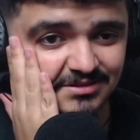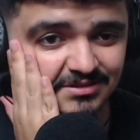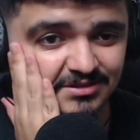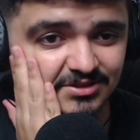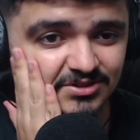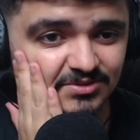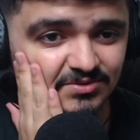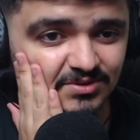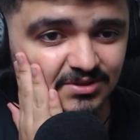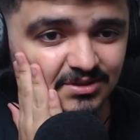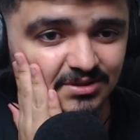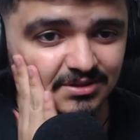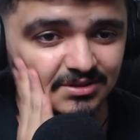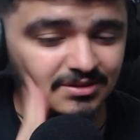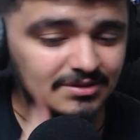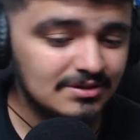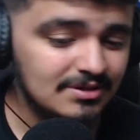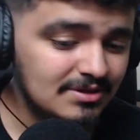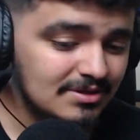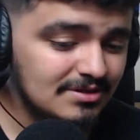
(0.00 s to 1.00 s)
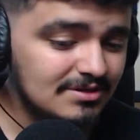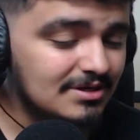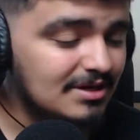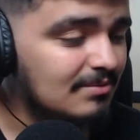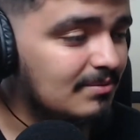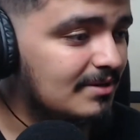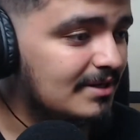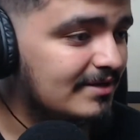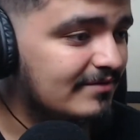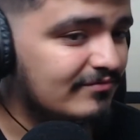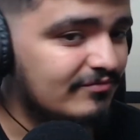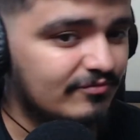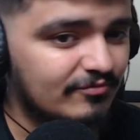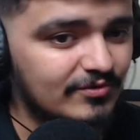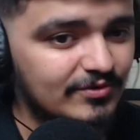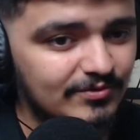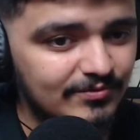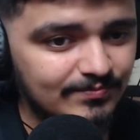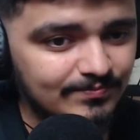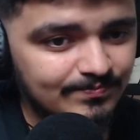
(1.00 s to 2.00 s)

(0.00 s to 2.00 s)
So good. No, but like, for real,